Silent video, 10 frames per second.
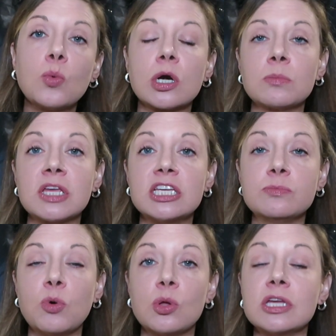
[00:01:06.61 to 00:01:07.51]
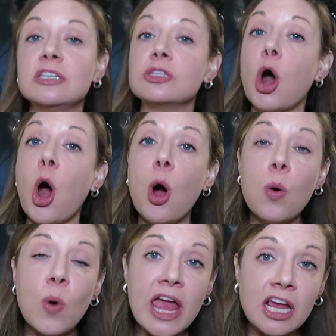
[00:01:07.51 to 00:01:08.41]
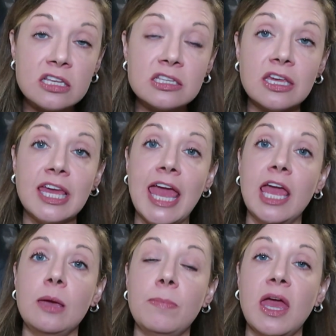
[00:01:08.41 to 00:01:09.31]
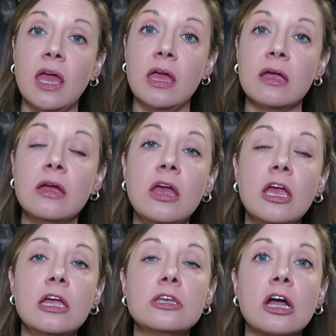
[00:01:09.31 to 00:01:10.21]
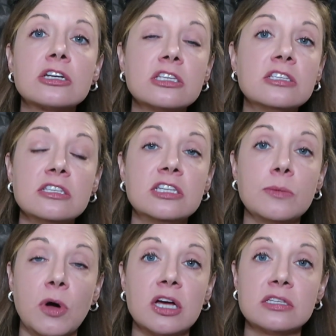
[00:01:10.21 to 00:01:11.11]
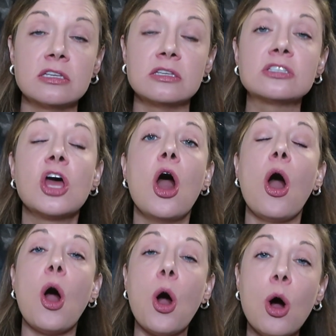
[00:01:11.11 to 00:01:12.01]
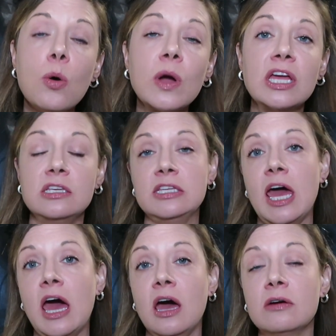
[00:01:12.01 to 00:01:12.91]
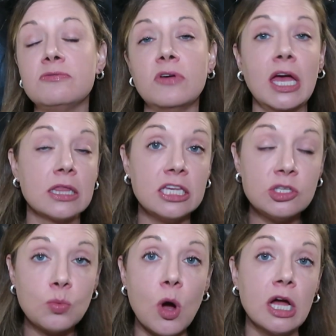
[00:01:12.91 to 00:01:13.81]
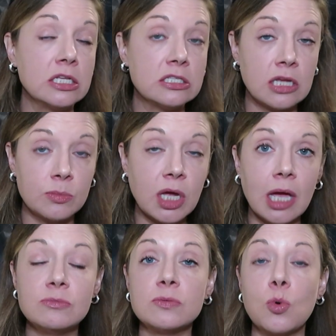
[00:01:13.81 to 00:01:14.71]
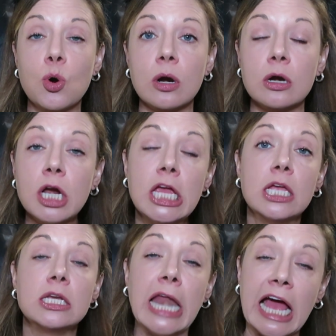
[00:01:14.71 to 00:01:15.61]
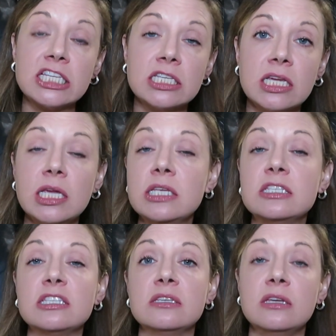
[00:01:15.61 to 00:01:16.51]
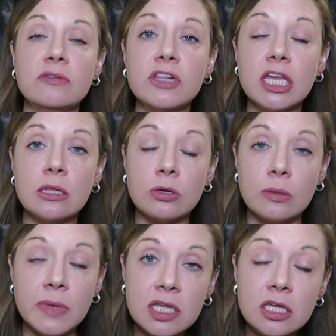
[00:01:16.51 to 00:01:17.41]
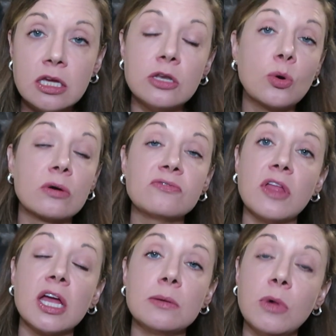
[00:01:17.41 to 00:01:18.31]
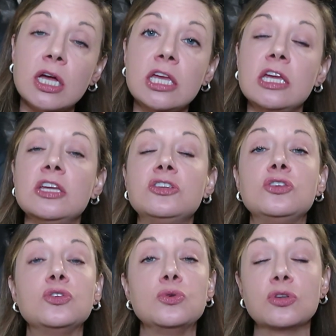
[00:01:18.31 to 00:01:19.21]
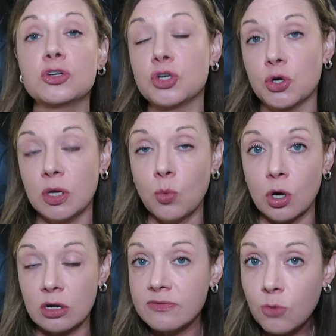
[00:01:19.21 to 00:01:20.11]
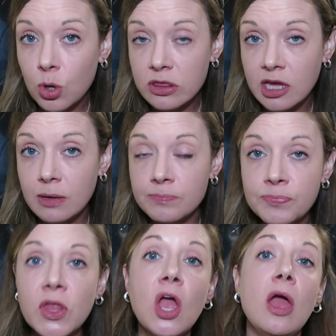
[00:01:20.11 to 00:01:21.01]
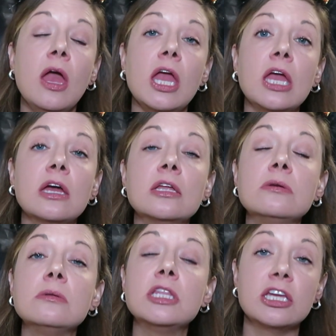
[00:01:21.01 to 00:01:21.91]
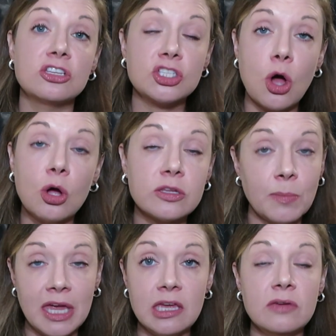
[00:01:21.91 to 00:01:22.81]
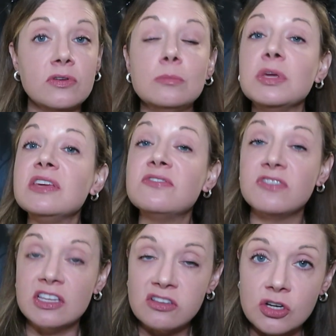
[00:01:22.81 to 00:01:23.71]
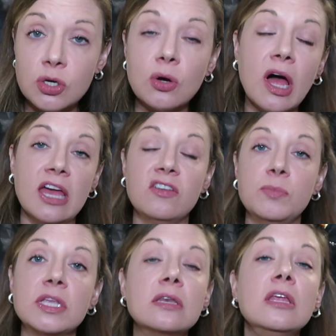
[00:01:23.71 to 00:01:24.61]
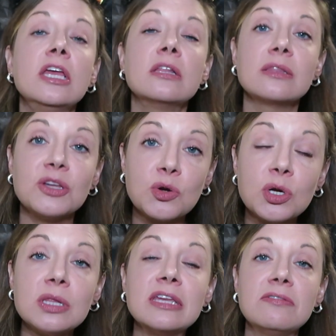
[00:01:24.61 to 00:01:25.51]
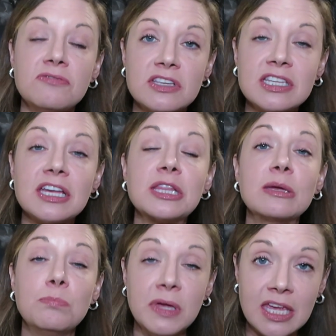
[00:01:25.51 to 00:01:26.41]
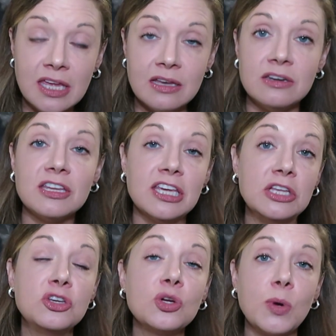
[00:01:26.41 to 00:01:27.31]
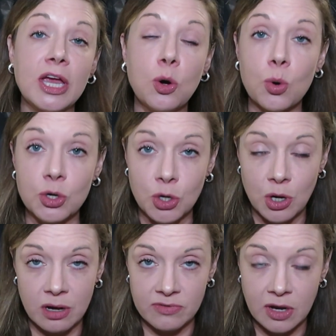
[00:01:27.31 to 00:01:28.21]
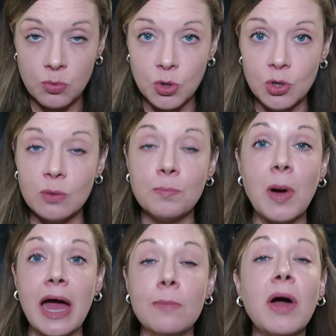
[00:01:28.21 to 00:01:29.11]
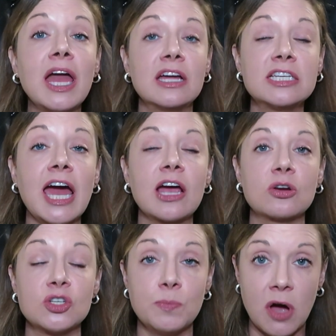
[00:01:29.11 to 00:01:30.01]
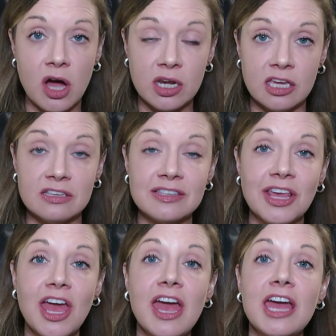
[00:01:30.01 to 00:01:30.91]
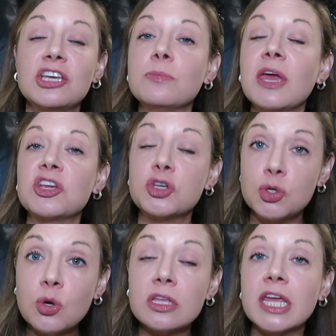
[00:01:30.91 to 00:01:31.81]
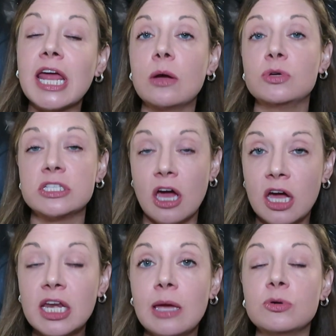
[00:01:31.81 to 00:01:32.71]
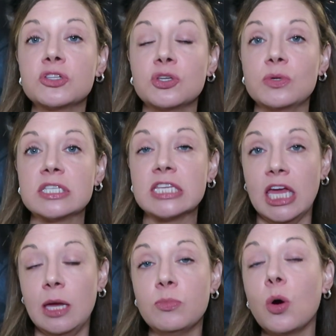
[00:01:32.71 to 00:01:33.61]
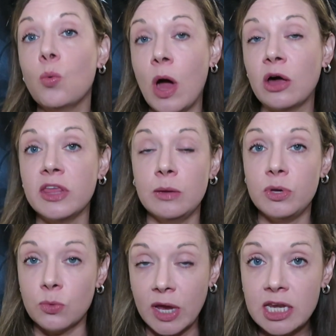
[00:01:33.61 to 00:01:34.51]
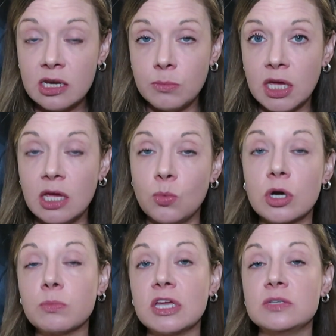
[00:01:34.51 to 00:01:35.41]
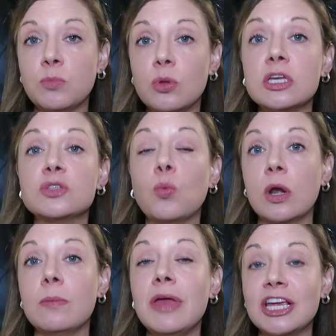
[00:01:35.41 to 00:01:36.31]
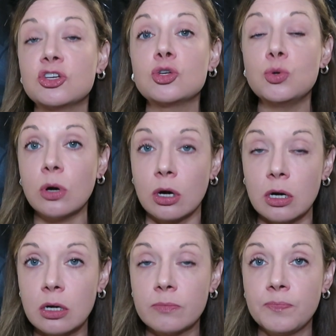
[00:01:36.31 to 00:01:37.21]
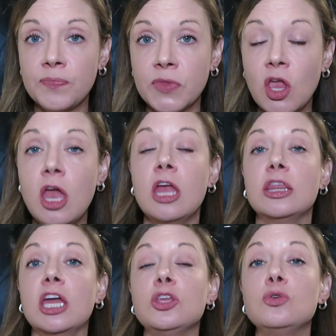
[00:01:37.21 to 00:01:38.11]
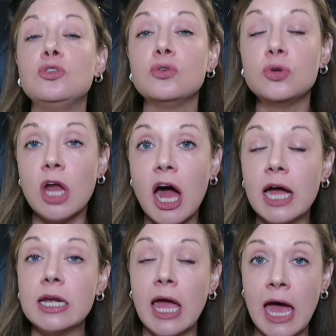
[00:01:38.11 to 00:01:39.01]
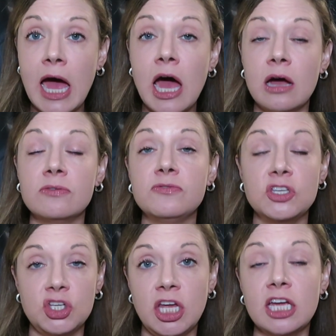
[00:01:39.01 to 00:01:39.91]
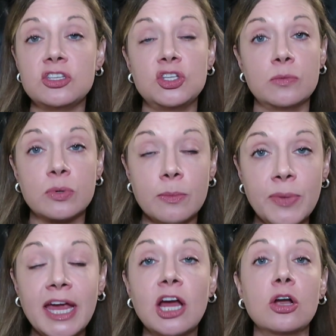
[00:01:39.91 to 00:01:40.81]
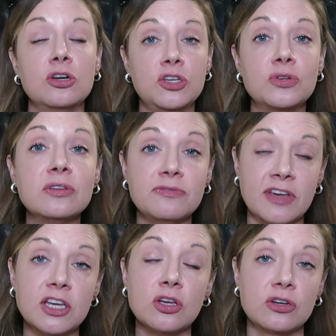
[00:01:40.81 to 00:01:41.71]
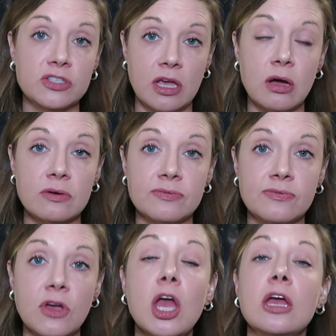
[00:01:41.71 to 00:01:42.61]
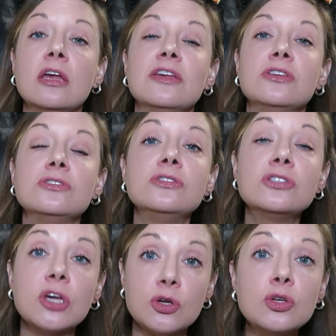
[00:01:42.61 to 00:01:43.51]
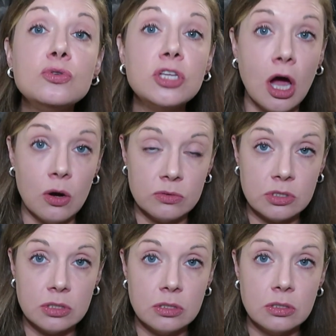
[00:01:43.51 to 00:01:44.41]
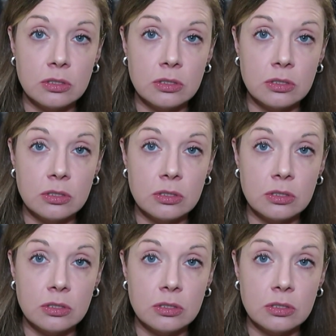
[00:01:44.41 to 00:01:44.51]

Workplace bullies always gangbang. Narcissistic bosses always have at least one, sometimes more, nasty, sniveling little minion or flying monkey to do their dirty work for them. And the assault may even be physical. I have been literally physically pinned into a corner of a room by my attackers' bodies to make sure that I was unable to escape while they berated me. Workplace bullies want to make sure that you do not have the chance to prepare to defend yourself. So you don't.